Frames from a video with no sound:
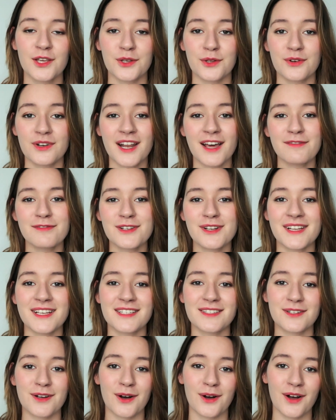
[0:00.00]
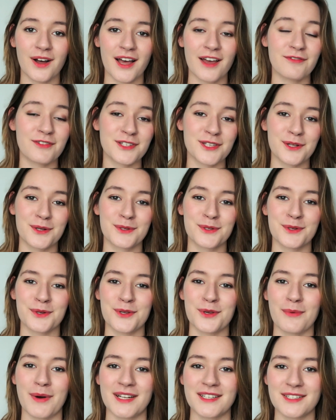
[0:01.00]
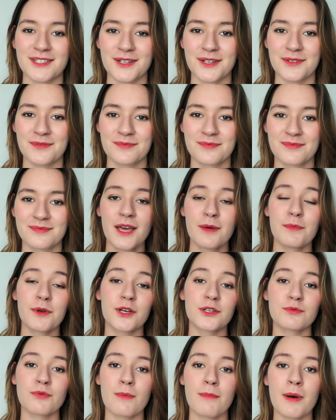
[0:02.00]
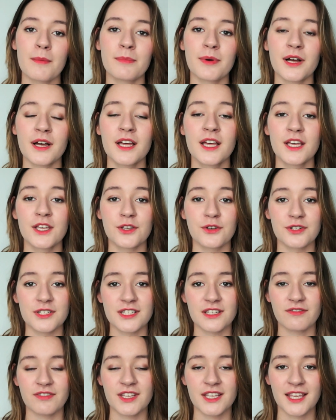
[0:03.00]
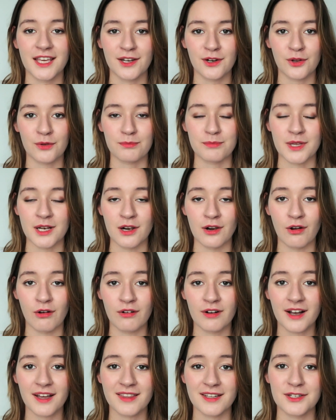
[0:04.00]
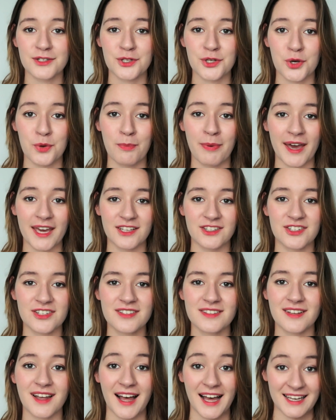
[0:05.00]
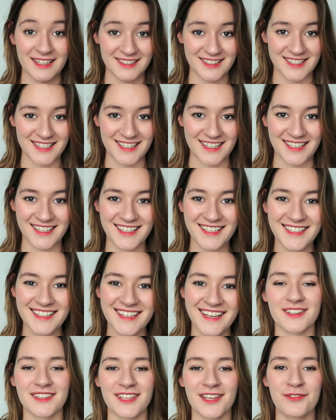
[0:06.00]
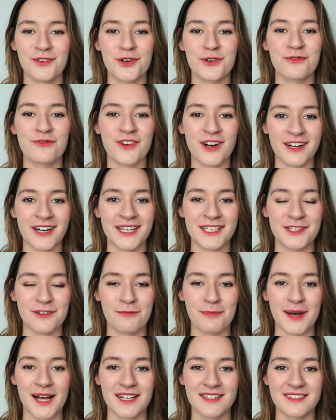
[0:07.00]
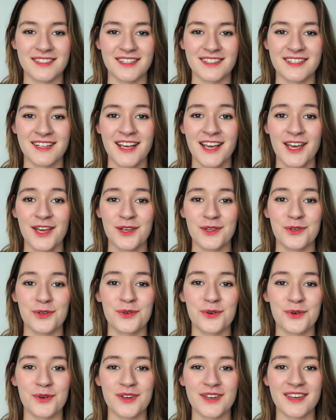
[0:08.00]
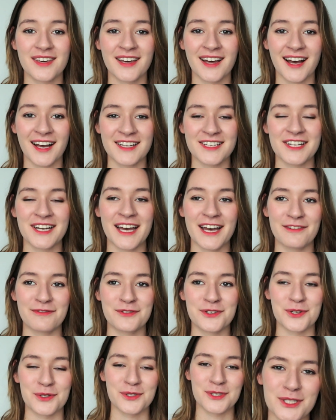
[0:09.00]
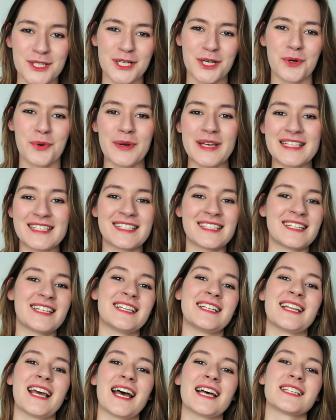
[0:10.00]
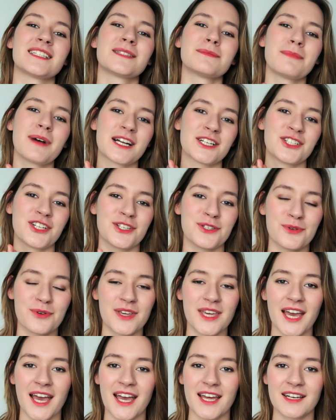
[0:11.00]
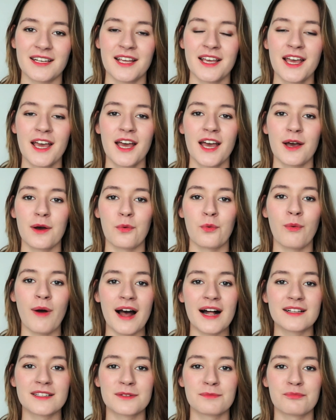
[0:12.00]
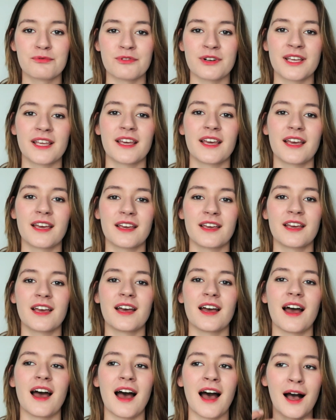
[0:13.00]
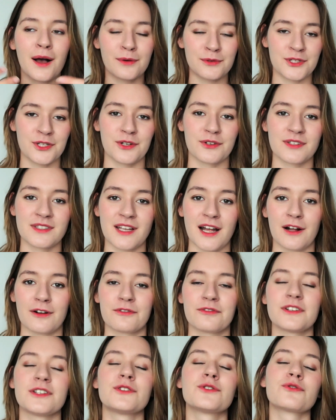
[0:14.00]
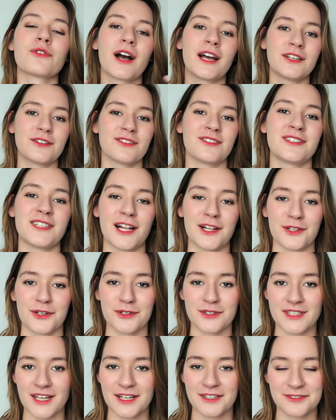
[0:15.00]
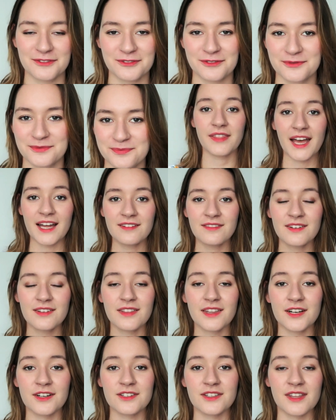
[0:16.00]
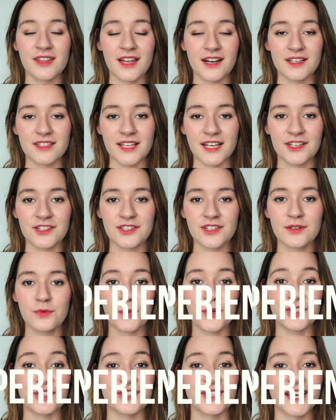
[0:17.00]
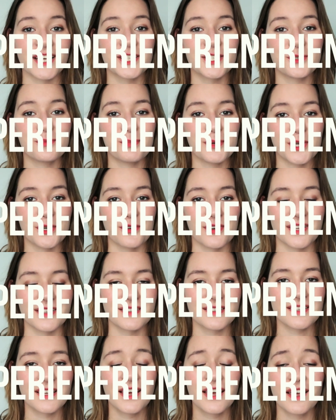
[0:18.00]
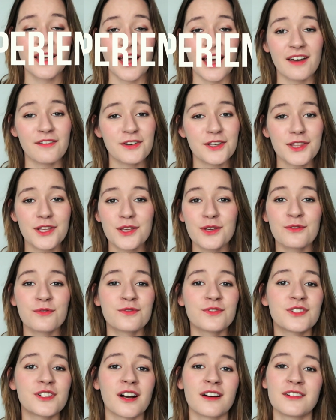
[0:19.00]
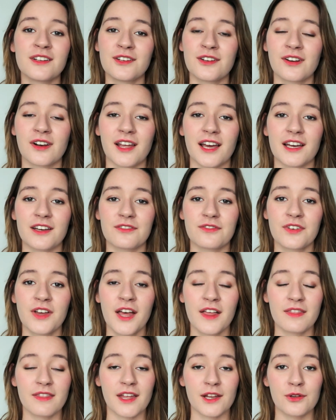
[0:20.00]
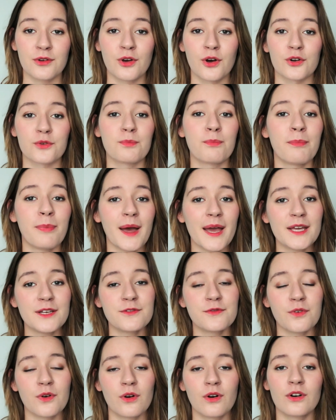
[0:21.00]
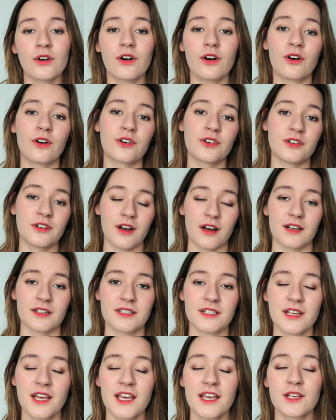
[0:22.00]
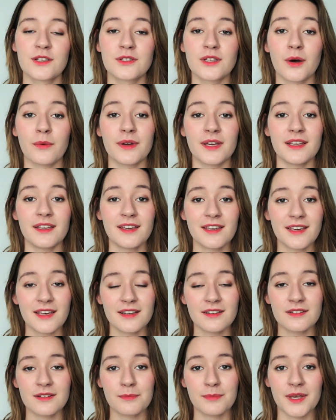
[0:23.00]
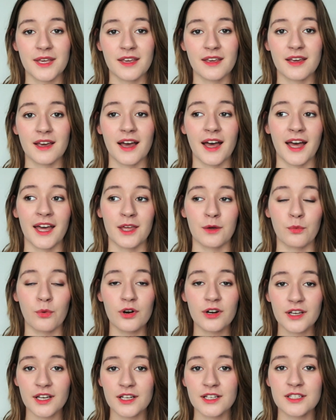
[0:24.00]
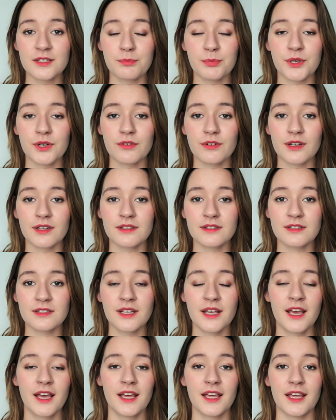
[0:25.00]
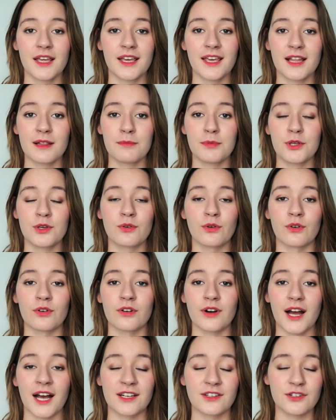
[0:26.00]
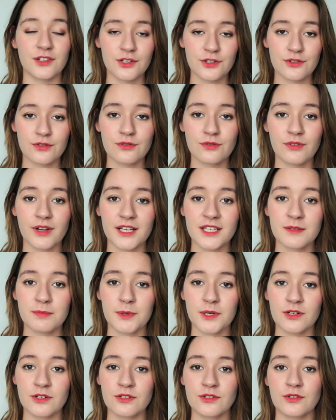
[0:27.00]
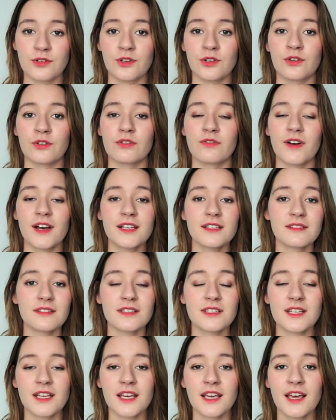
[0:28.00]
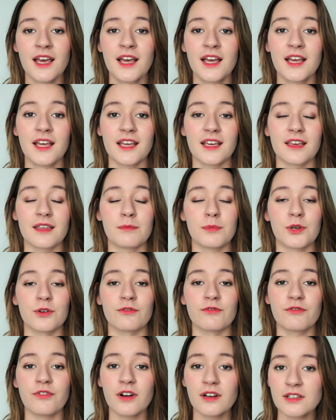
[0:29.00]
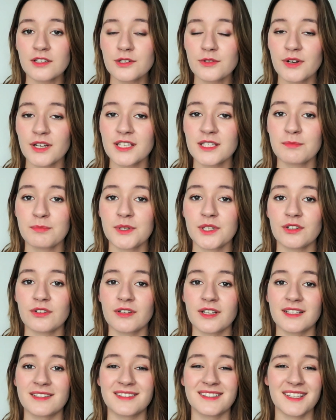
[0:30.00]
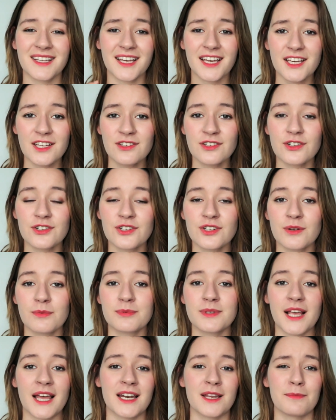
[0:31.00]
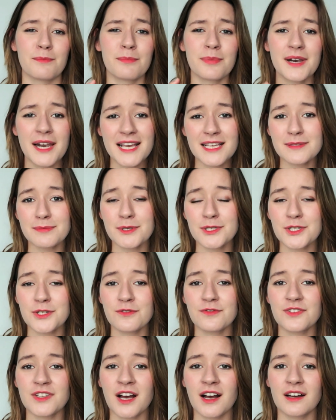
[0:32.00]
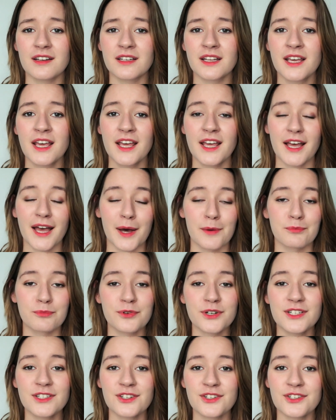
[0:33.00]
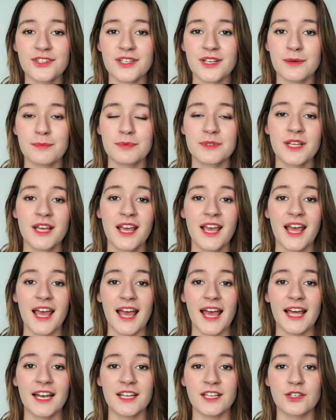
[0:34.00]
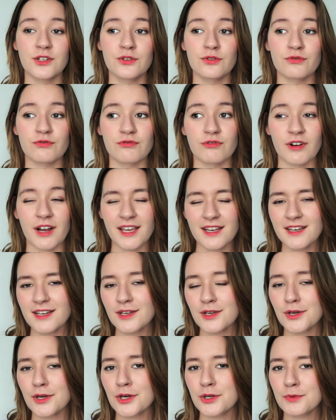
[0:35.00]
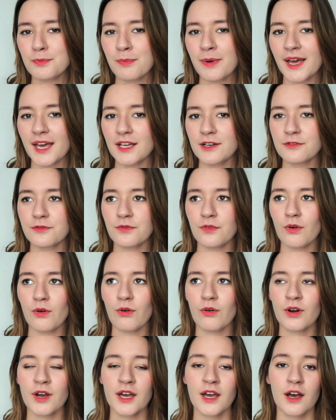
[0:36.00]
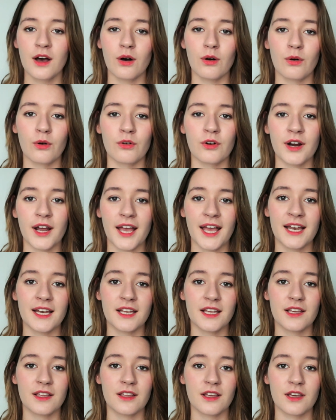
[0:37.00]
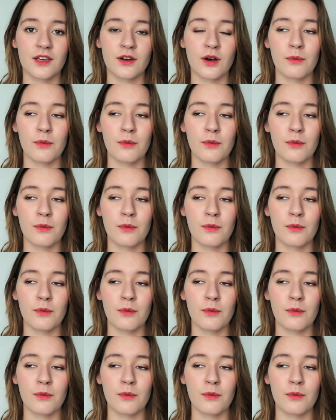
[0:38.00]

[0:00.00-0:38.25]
You don't have to list every single school you went to, because remember, your CV cannot be longer than 2 pages, ideally. If you're a very active person, you kind of have to squeeze it in as much as you can whilst bringing out yourself and trying to sell yourself. Then there's another section, which is experience. Everything you've done in your life that you got paid for or not. So it can be a work experience, it can be your additional experience during university, it can be your voluntary experience, internships, any placements you've done, apprenticeships, any training you got paid for, or any